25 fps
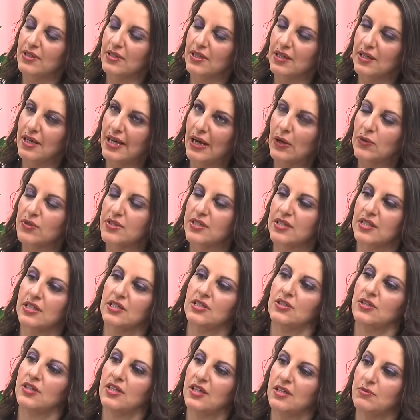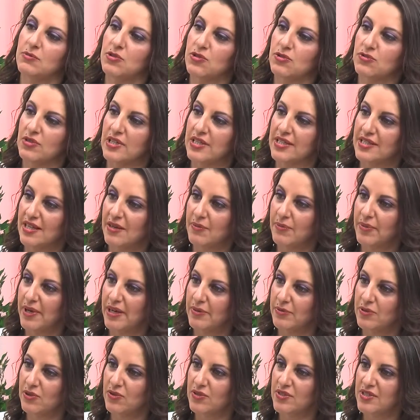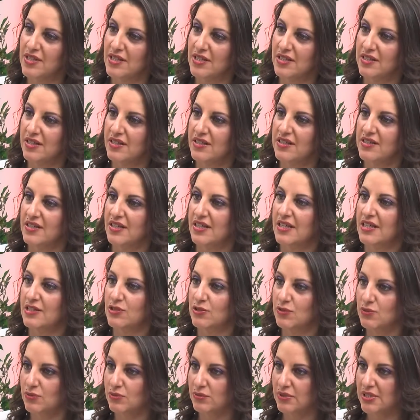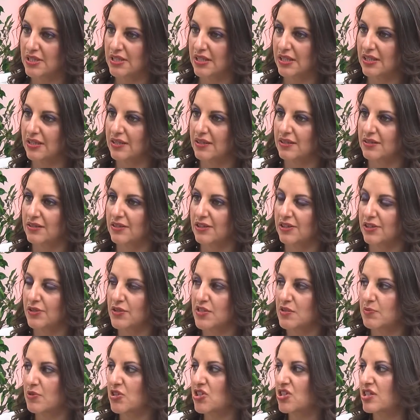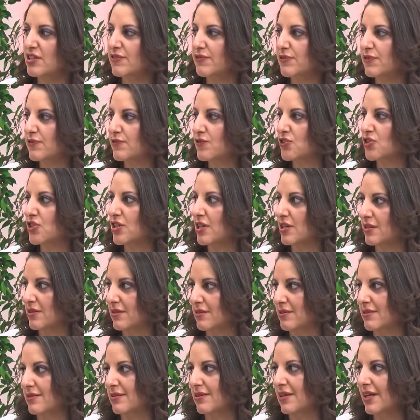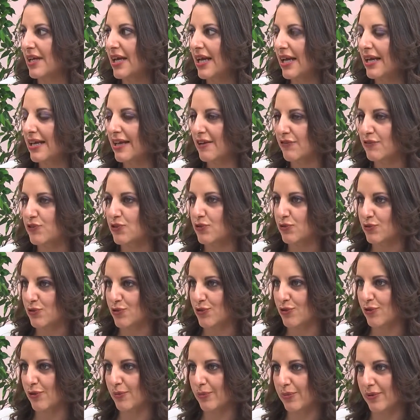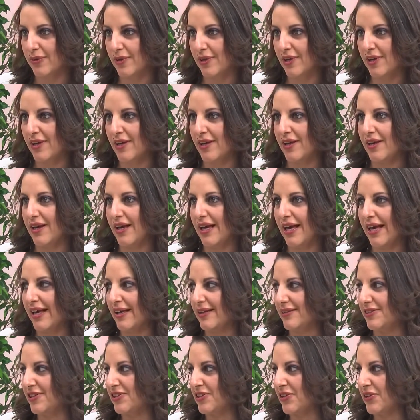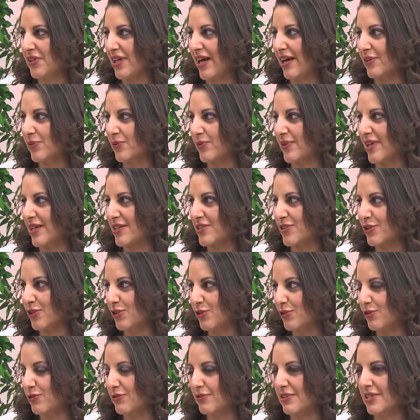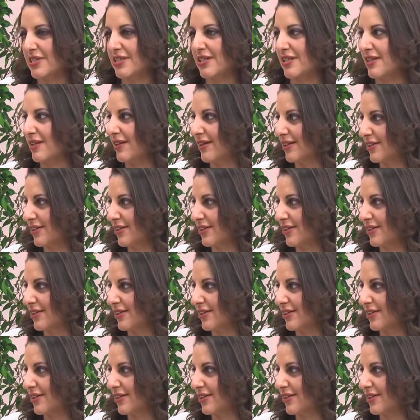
else can you keep stress at bay? Because like I said, it is daunting, and especially if you've just left your job. And, you had all that security like you